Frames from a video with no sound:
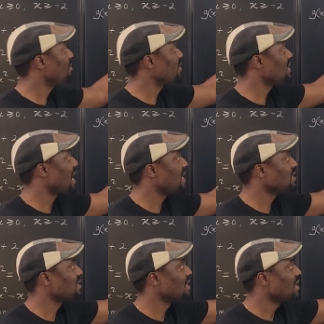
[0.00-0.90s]
plus
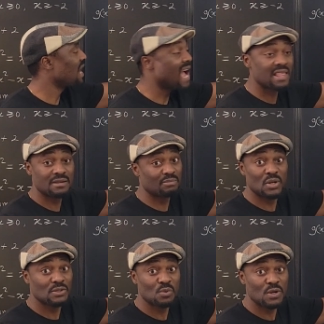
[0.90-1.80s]
x, either
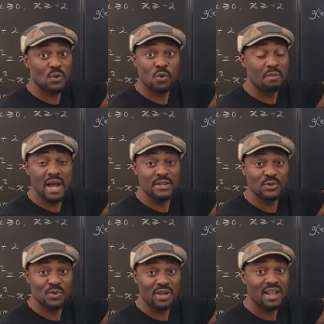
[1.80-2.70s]
plus 1 or
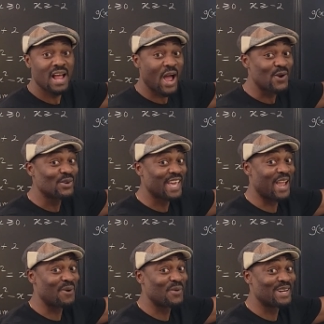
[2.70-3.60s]
minus 1. I don't
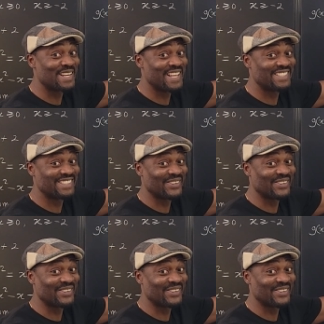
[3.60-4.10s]
care what it is,